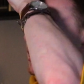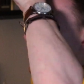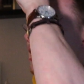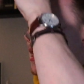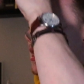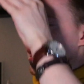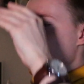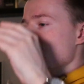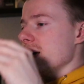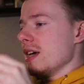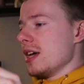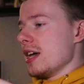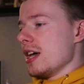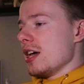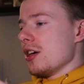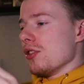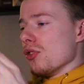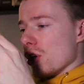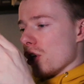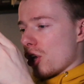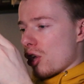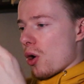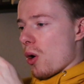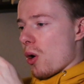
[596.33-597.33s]
the
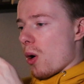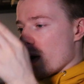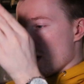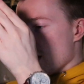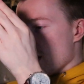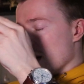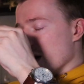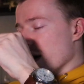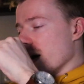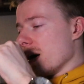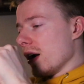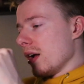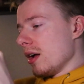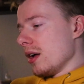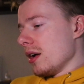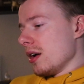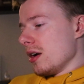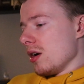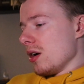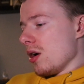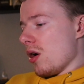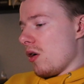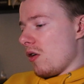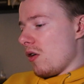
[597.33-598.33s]
corner
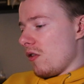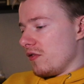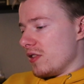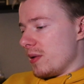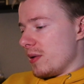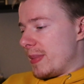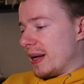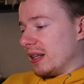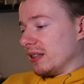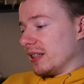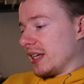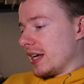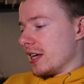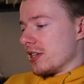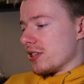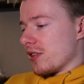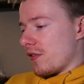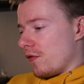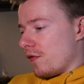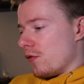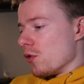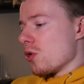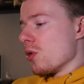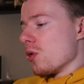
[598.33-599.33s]
of the building as a
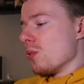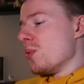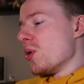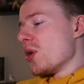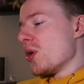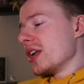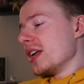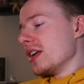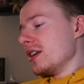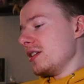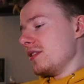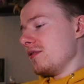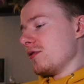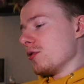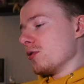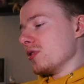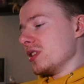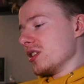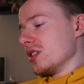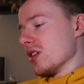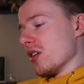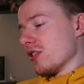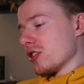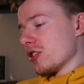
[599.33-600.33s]
focal point, and you've got
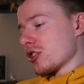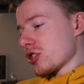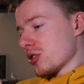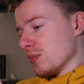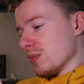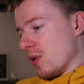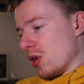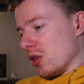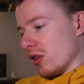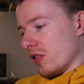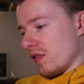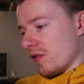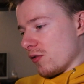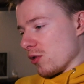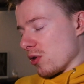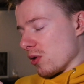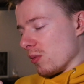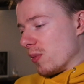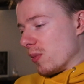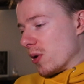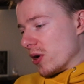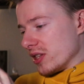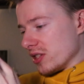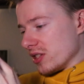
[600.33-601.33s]
these other smaller focal
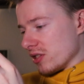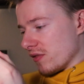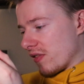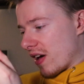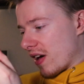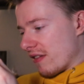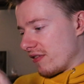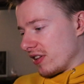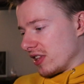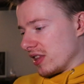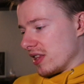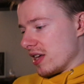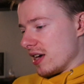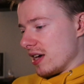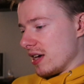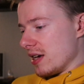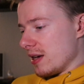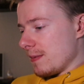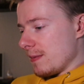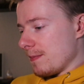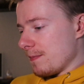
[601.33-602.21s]
points of having the